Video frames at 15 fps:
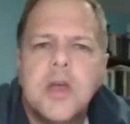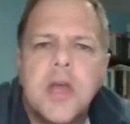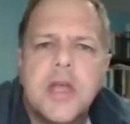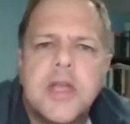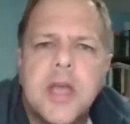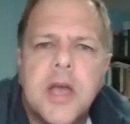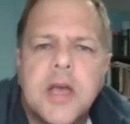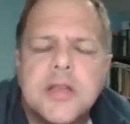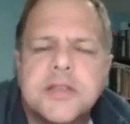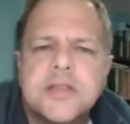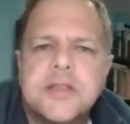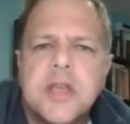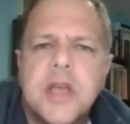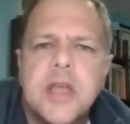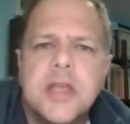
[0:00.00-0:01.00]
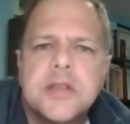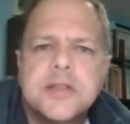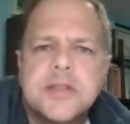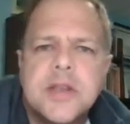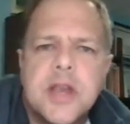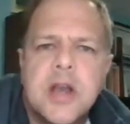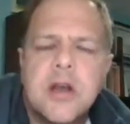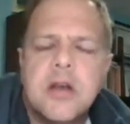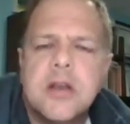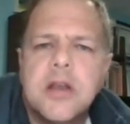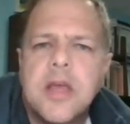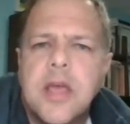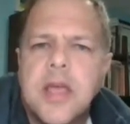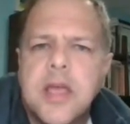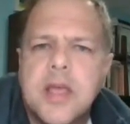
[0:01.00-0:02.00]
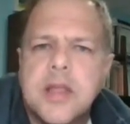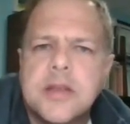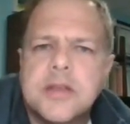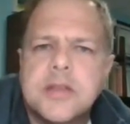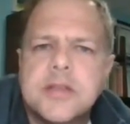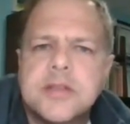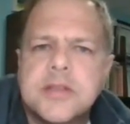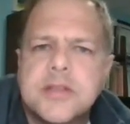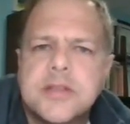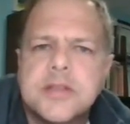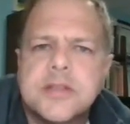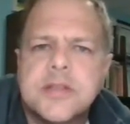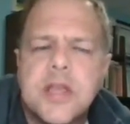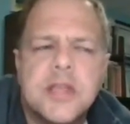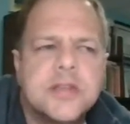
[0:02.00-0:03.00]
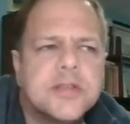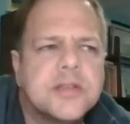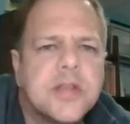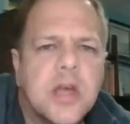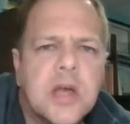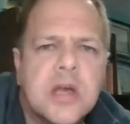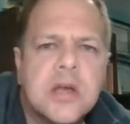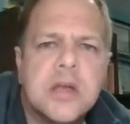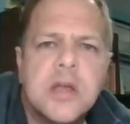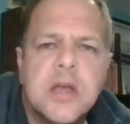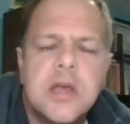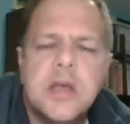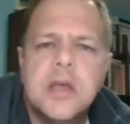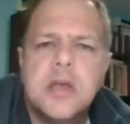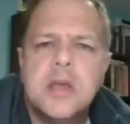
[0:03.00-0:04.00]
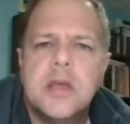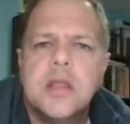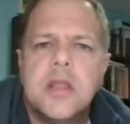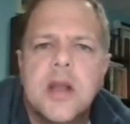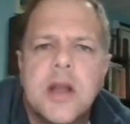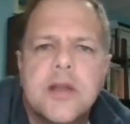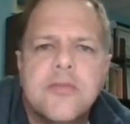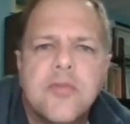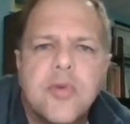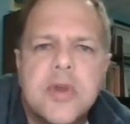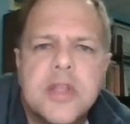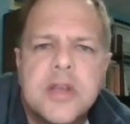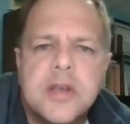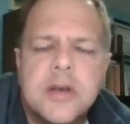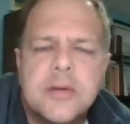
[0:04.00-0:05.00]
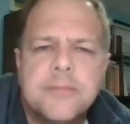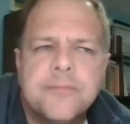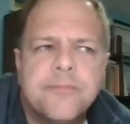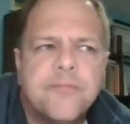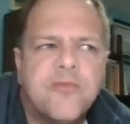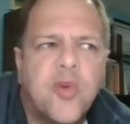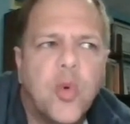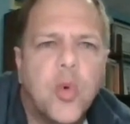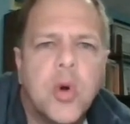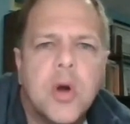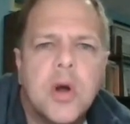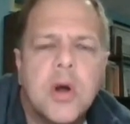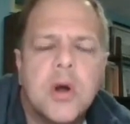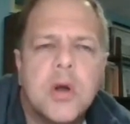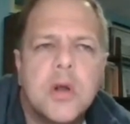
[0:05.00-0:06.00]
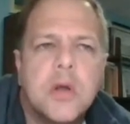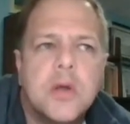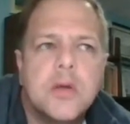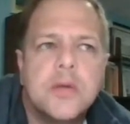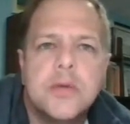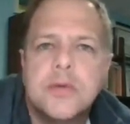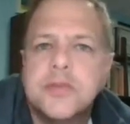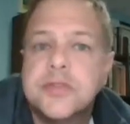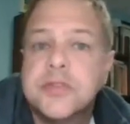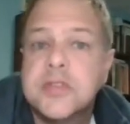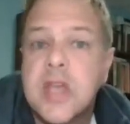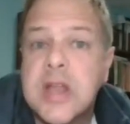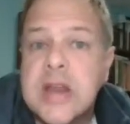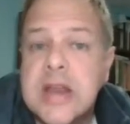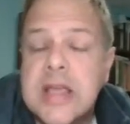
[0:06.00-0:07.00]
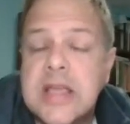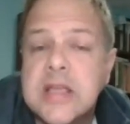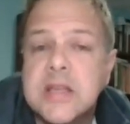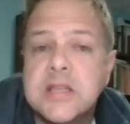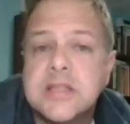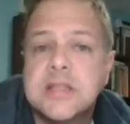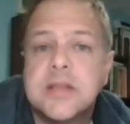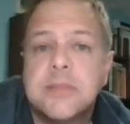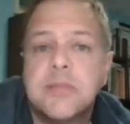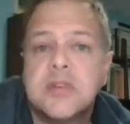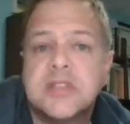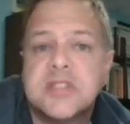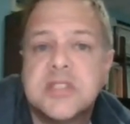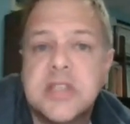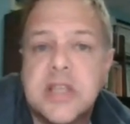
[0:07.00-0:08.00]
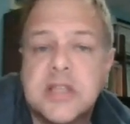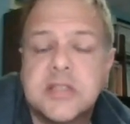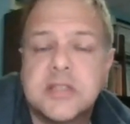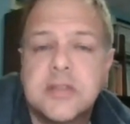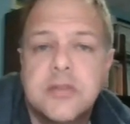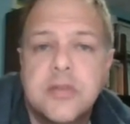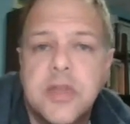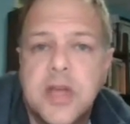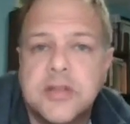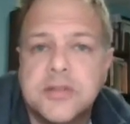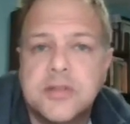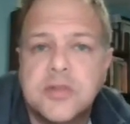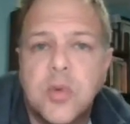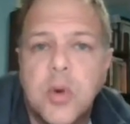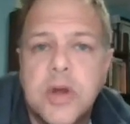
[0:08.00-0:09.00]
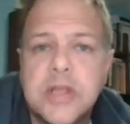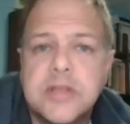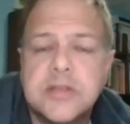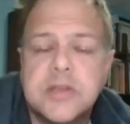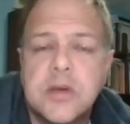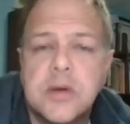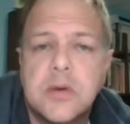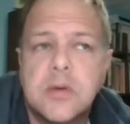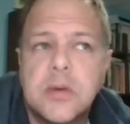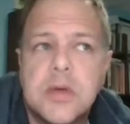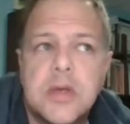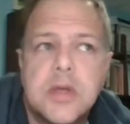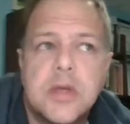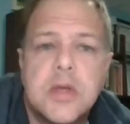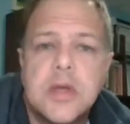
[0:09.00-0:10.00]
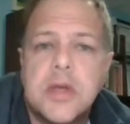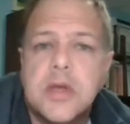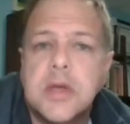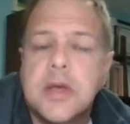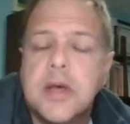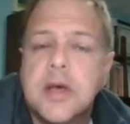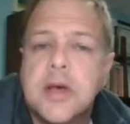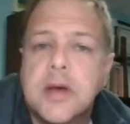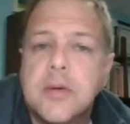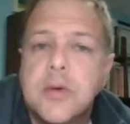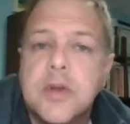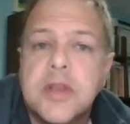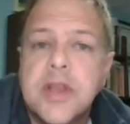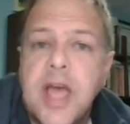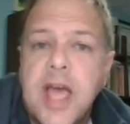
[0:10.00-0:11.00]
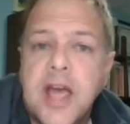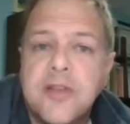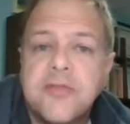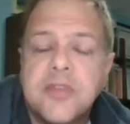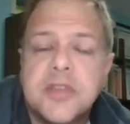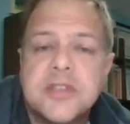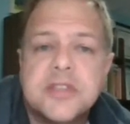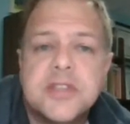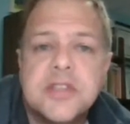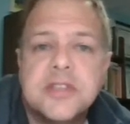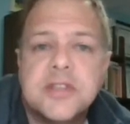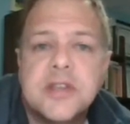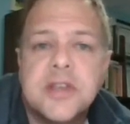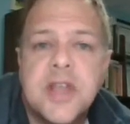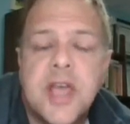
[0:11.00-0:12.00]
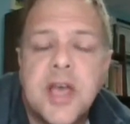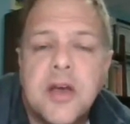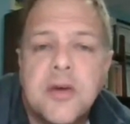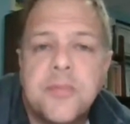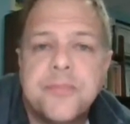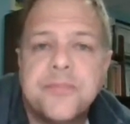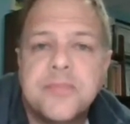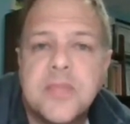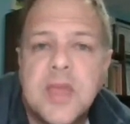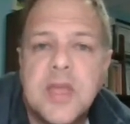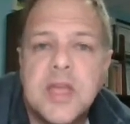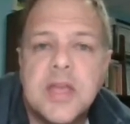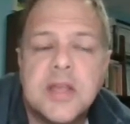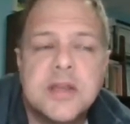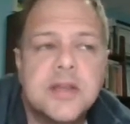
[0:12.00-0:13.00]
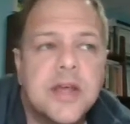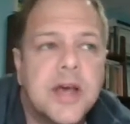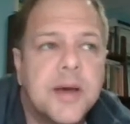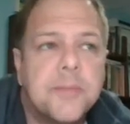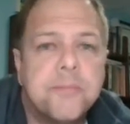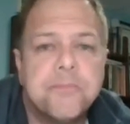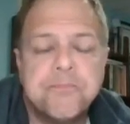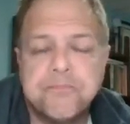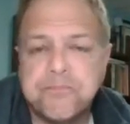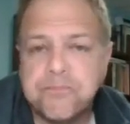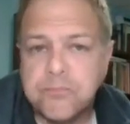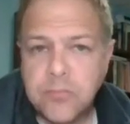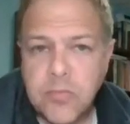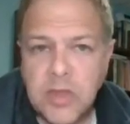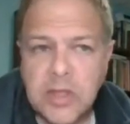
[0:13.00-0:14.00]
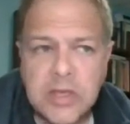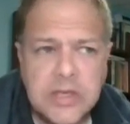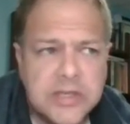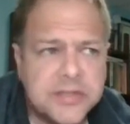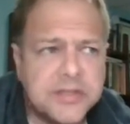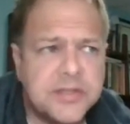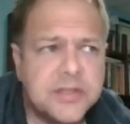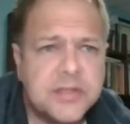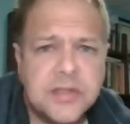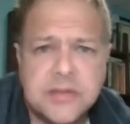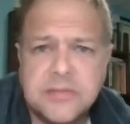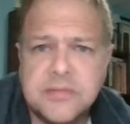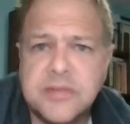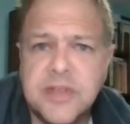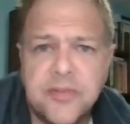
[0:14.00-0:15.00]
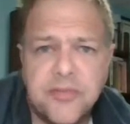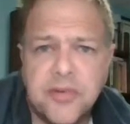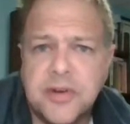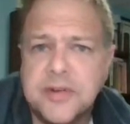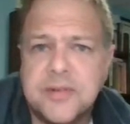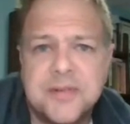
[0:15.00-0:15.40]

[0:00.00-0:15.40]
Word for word: Hey guys, it's Darin, and this is a song that I've written for Sunday, December 6th, 2020. So uh, we're in Advent season now, and um, this is a different